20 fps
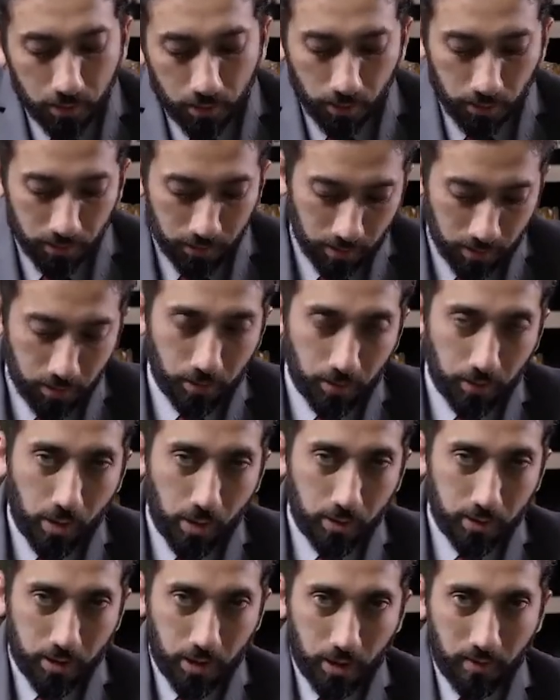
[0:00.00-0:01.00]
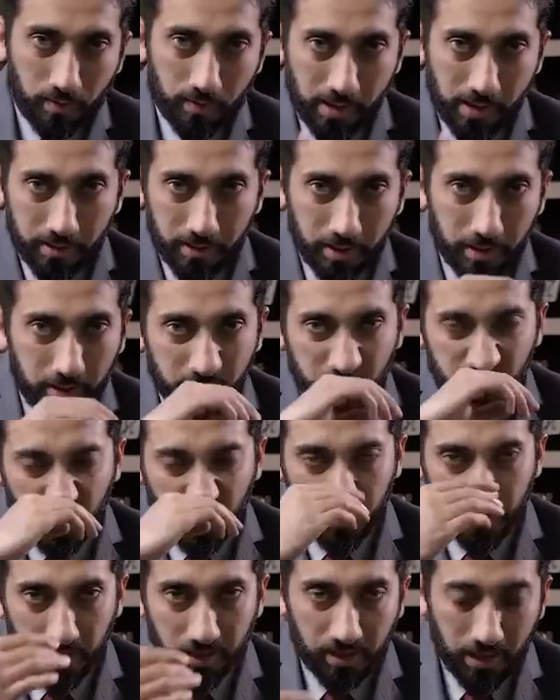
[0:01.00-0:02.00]
So the long chain of narrators,
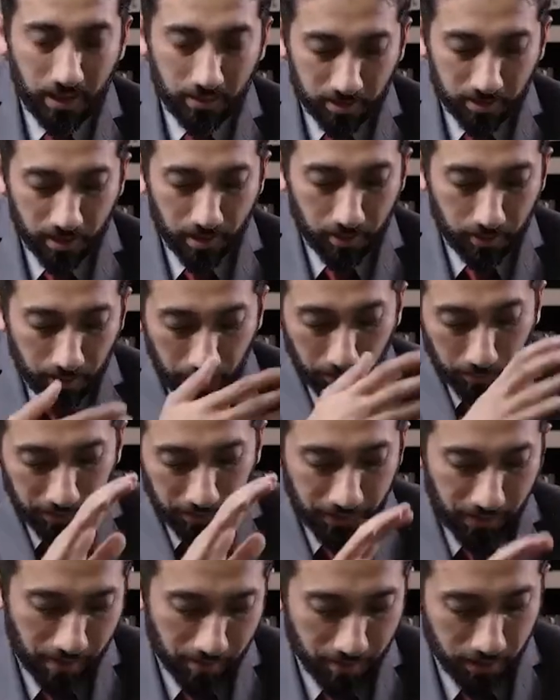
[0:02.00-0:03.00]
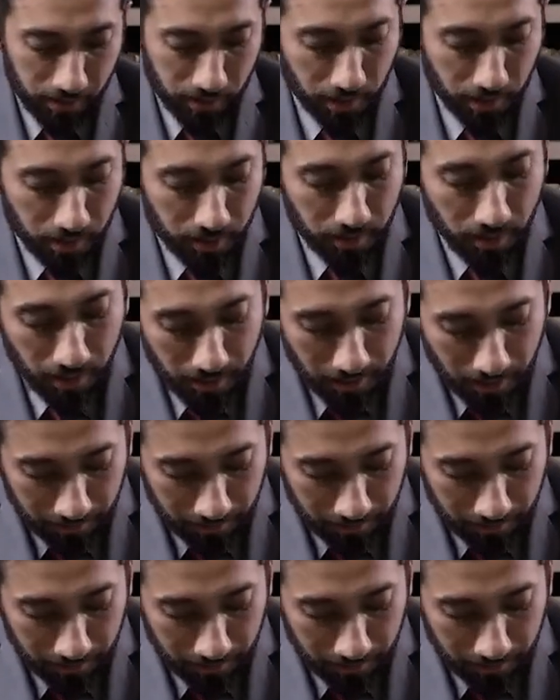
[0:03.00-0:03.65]
those are the names of the people that I mentioned.